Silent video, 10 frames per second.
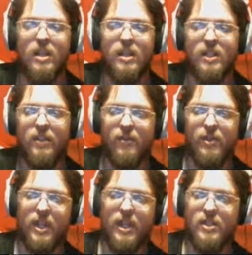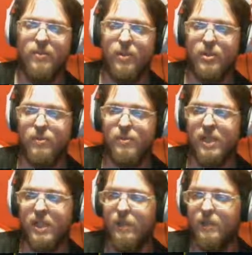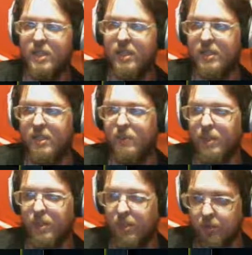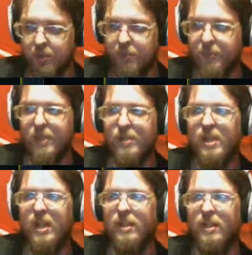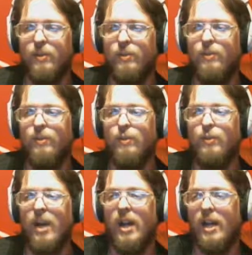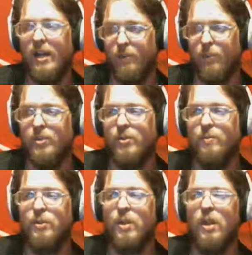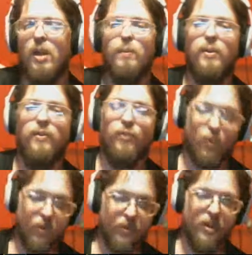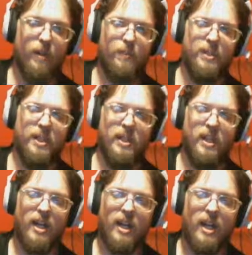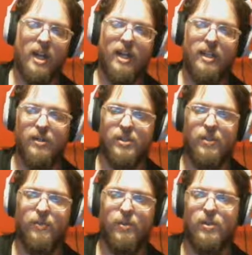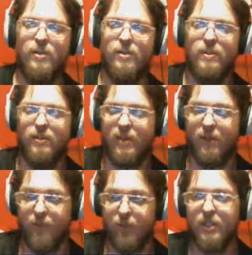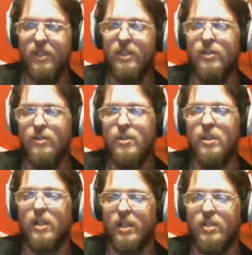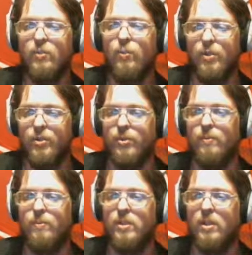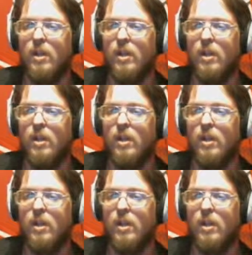Different kinds of mushrooms can now be sliced up to use. Players who had mushrooms before the update had theirs converted to sliced mushrooms.